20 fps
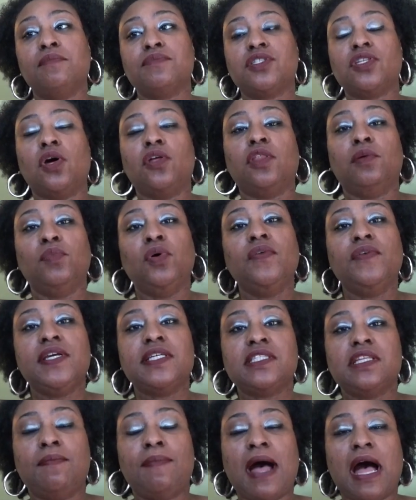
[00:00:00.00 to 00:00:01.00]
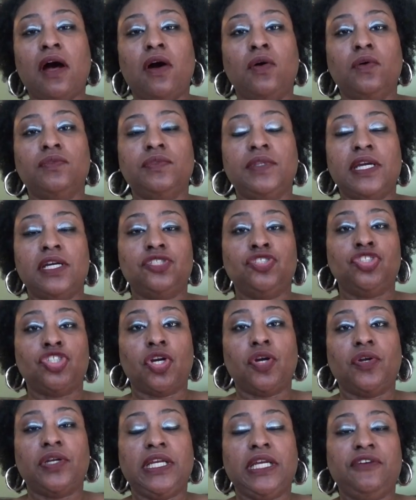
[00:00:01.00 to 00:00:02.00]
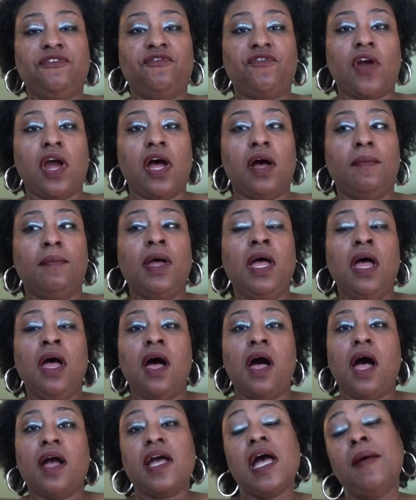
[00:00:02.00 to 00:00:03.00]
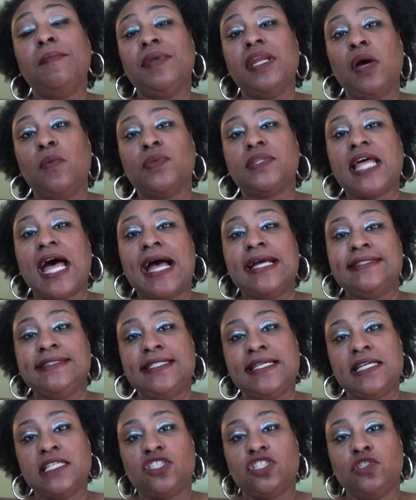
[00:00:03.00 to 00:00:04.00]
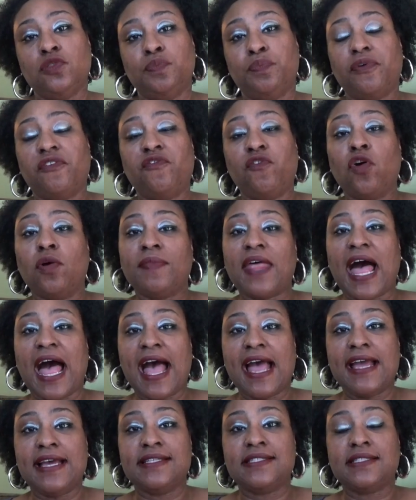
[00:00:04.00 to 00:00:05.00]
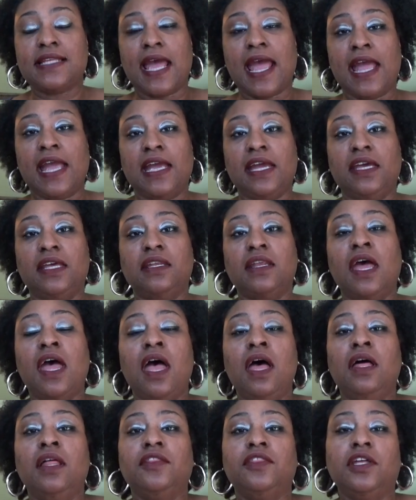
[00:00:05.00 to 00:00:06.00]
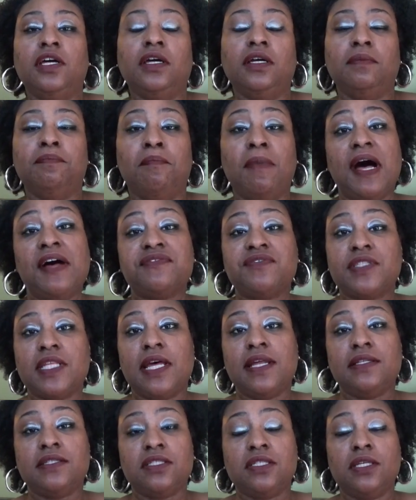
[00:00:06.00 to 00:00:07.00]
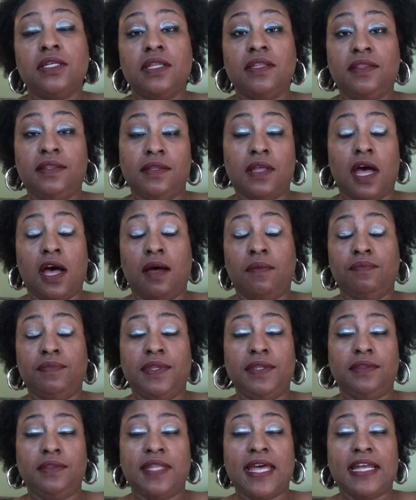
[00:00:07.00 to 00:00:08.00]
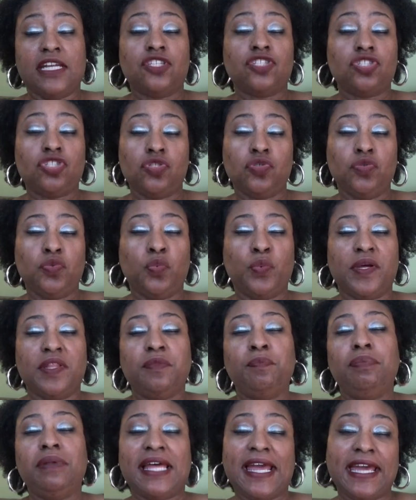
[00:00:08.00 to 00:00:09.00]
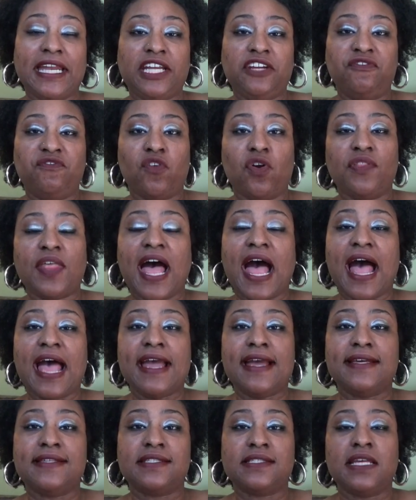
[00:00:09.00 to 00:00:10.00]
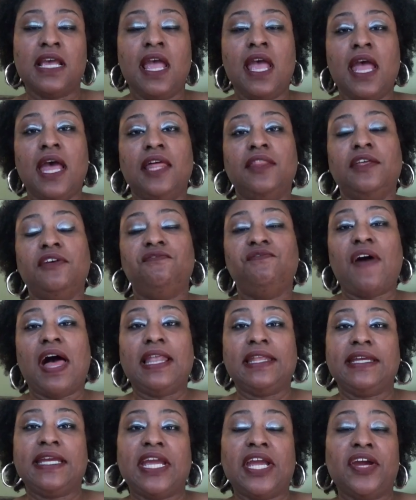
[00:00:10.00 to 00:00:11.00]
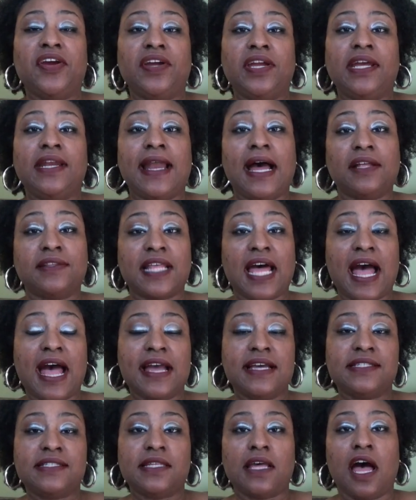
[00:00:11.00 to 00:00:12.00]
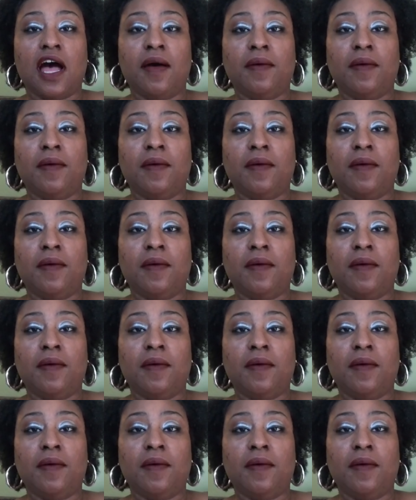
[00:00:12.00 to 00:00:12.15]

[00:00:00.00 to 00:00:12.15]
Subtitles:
So the movie is about their journey from coming up with the idea to perform the heist and the months that ensued with planning for the heist, and then finally carrying out the heist